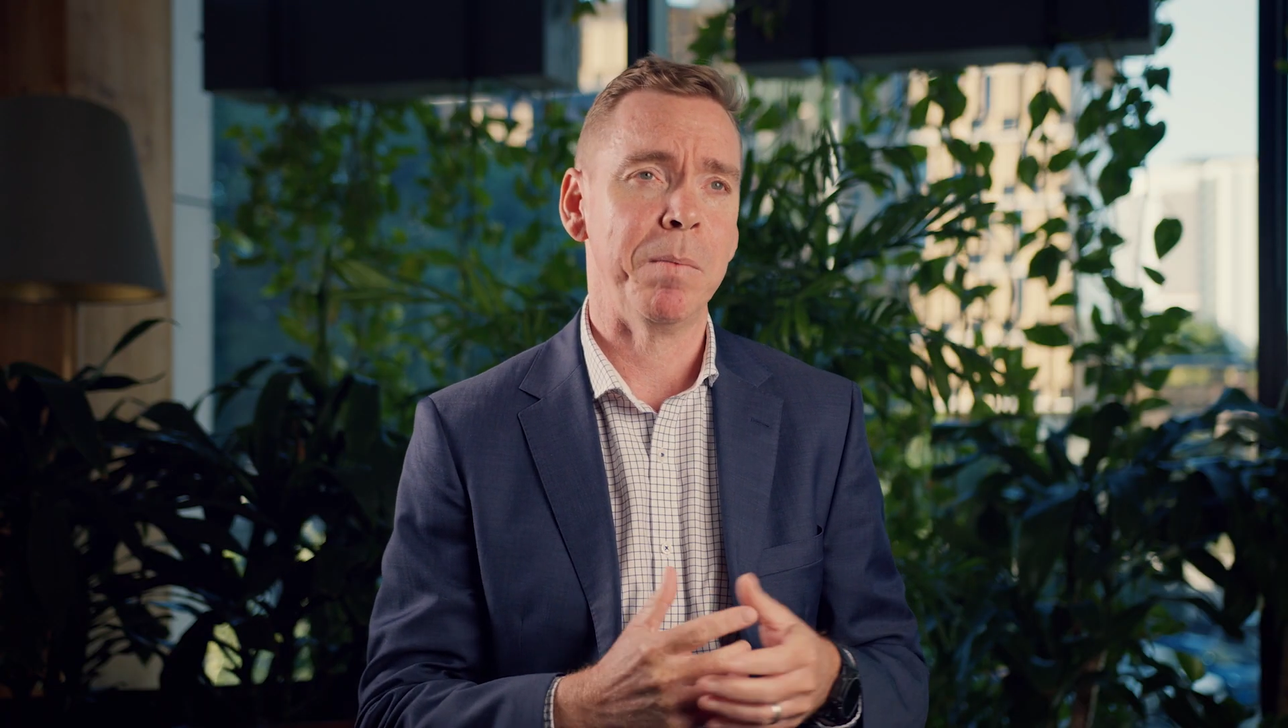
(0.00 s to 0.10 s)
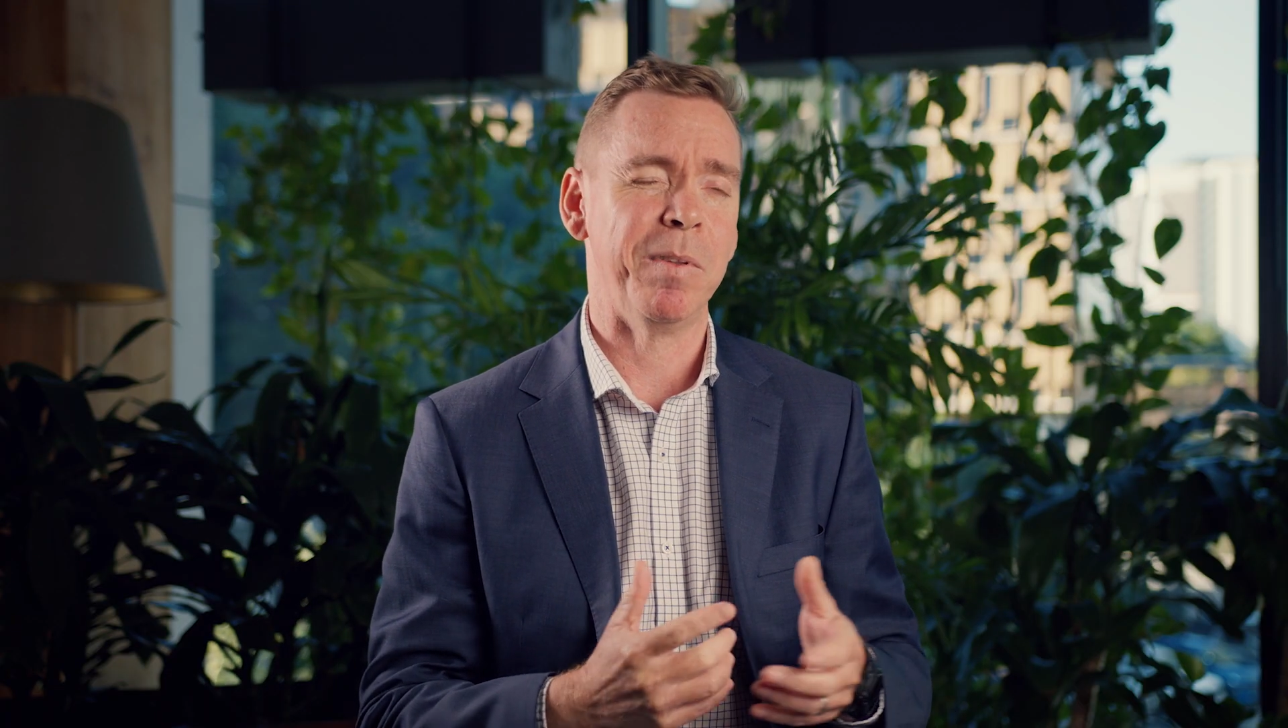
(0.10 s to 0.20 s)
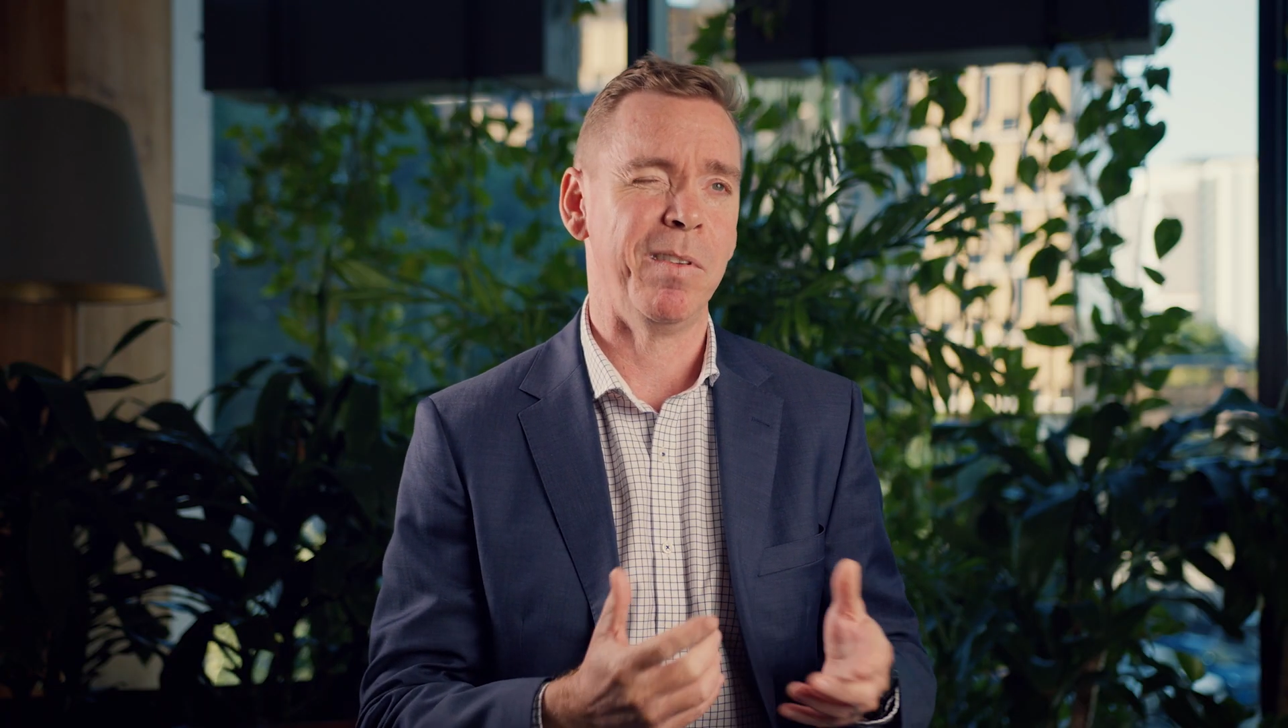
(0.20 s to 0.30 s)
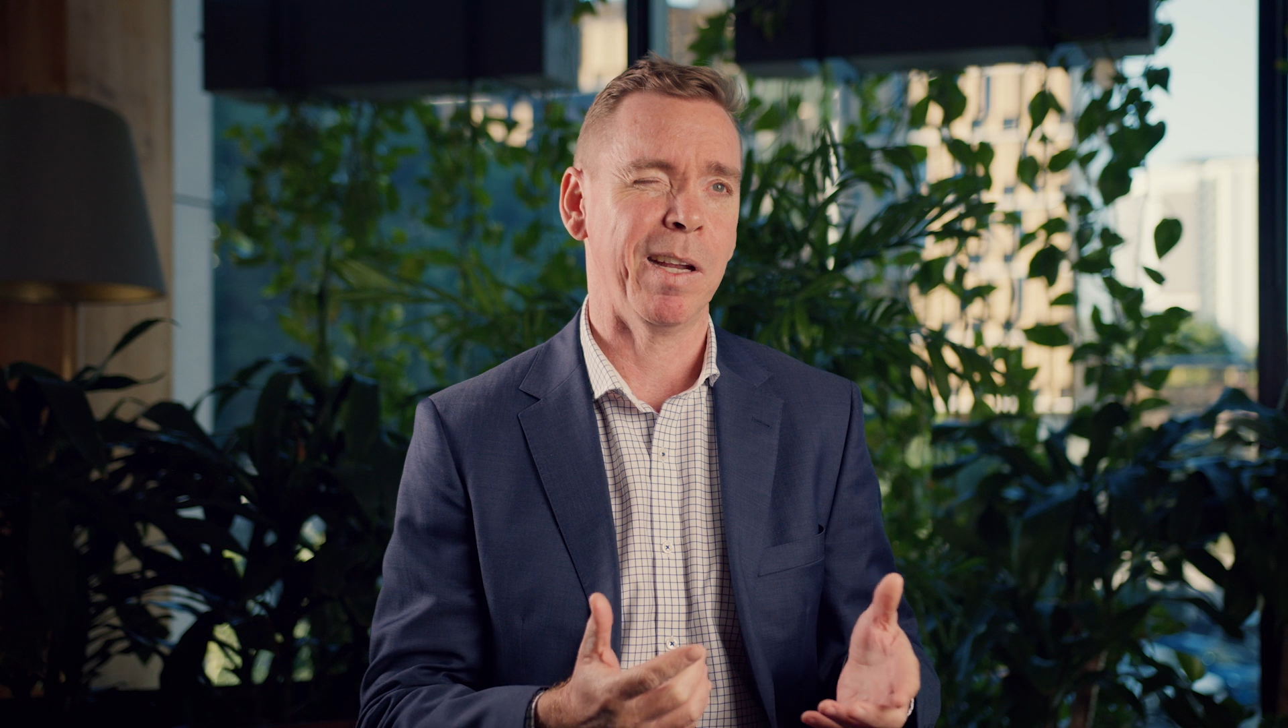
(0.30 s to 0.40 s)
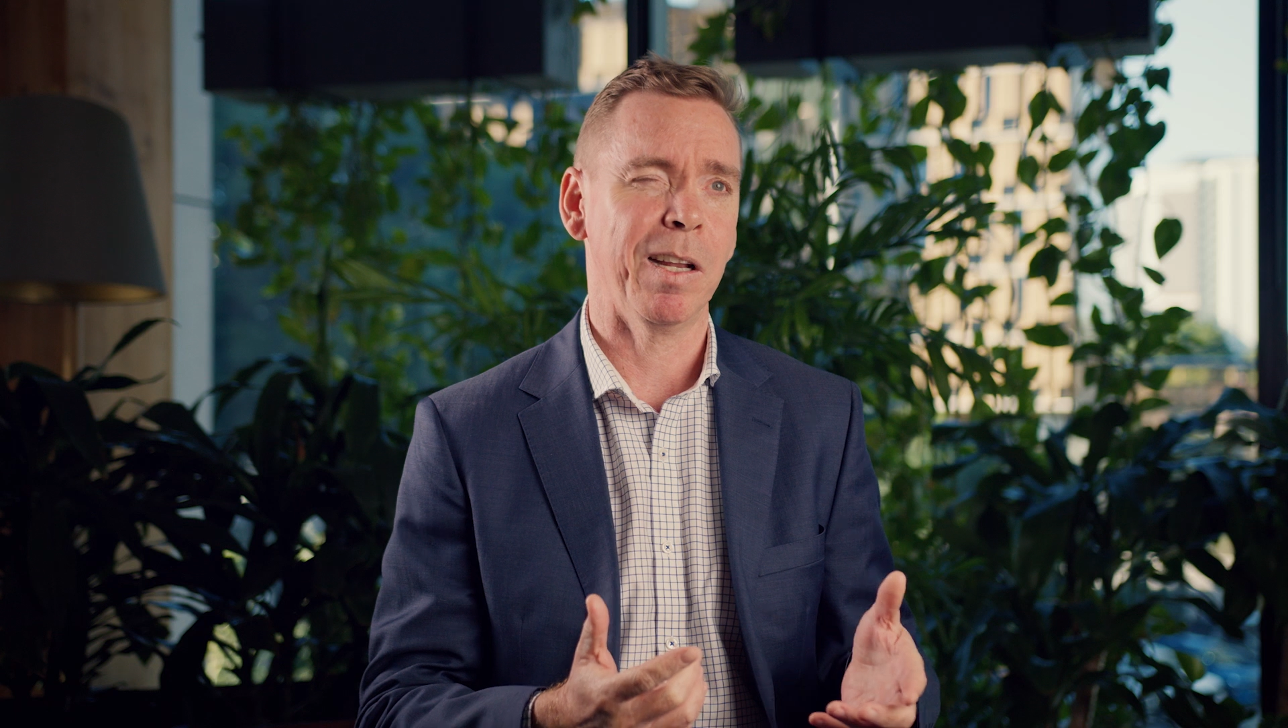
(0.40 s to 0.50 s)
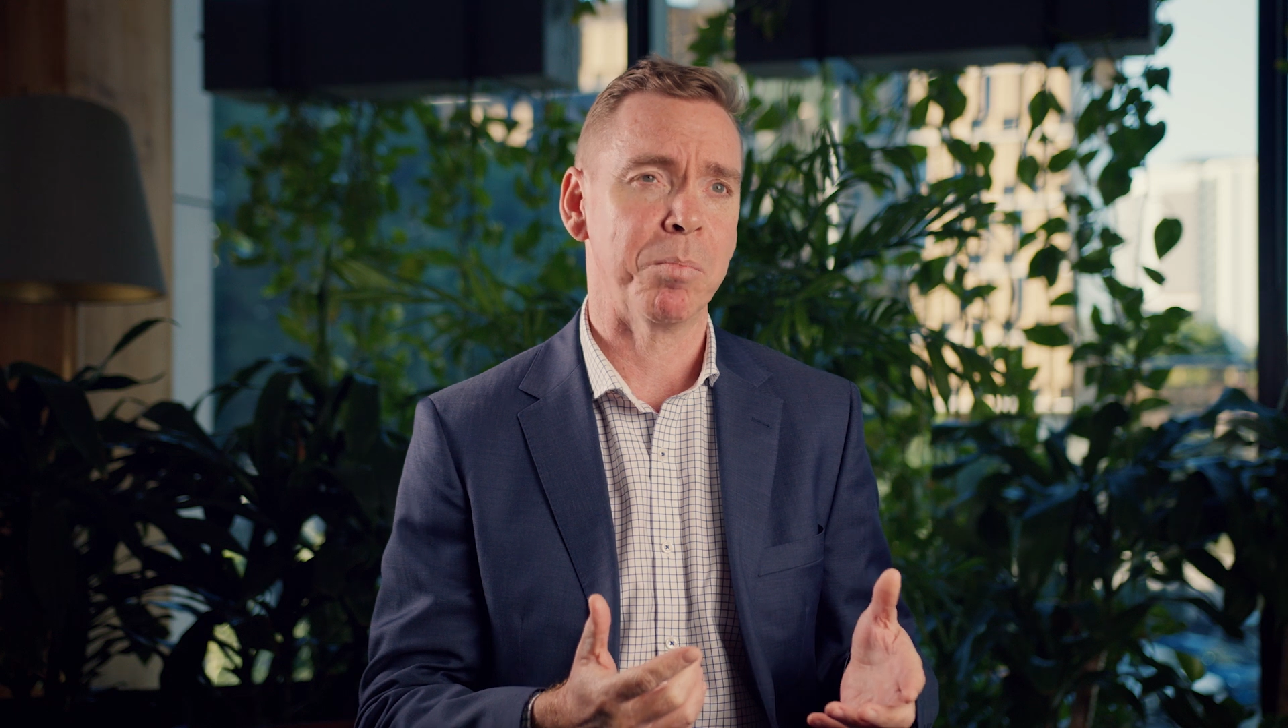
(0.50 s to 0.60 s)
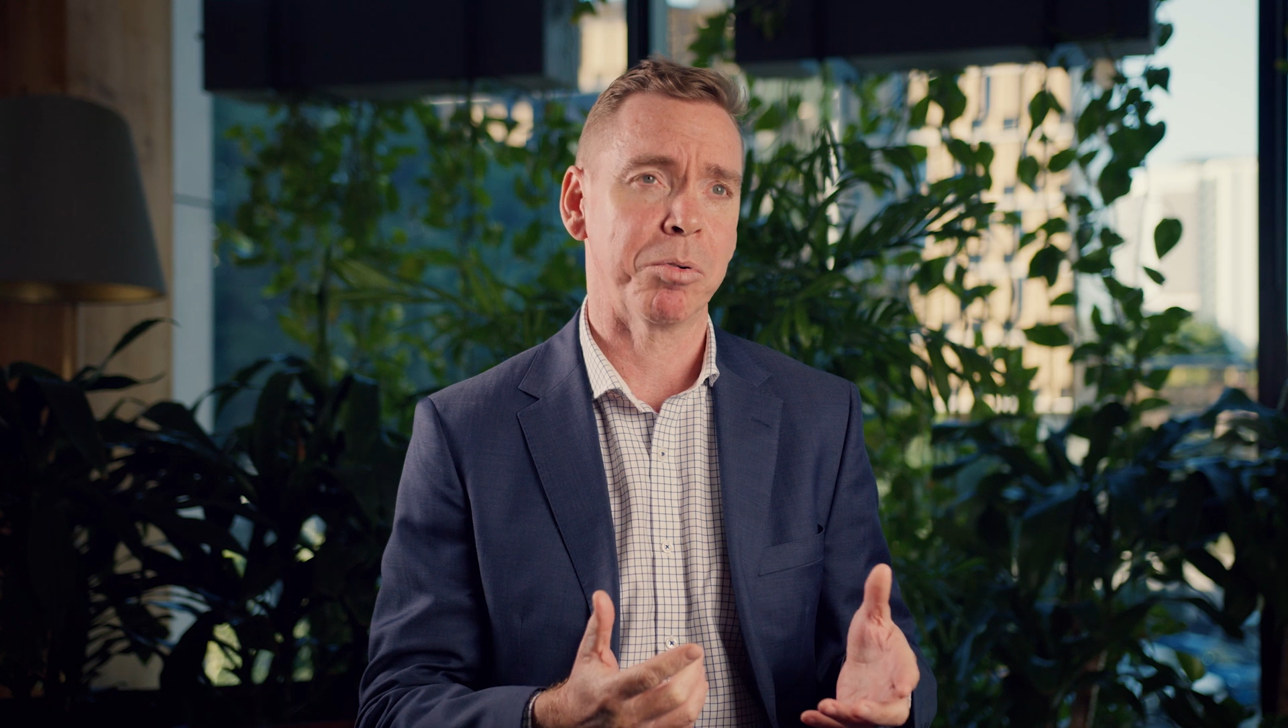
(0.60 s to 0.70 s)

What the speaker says: particularly